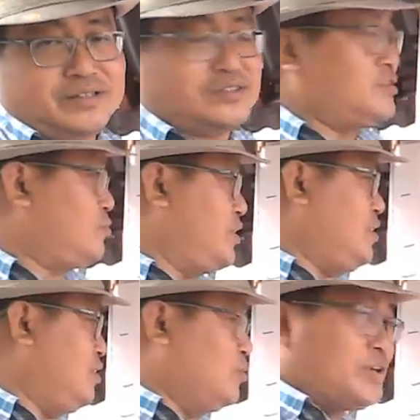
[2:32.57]
So we
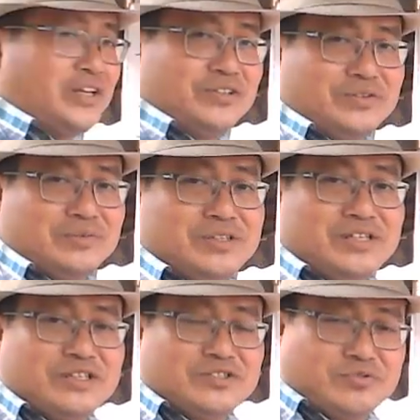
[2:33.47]
look into
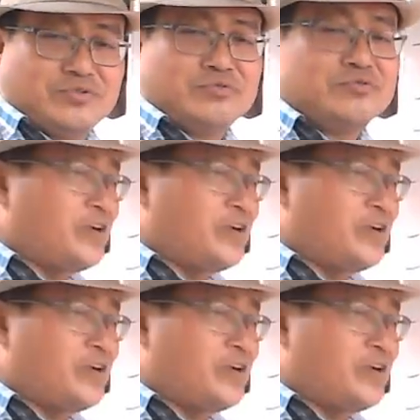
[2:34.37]
these two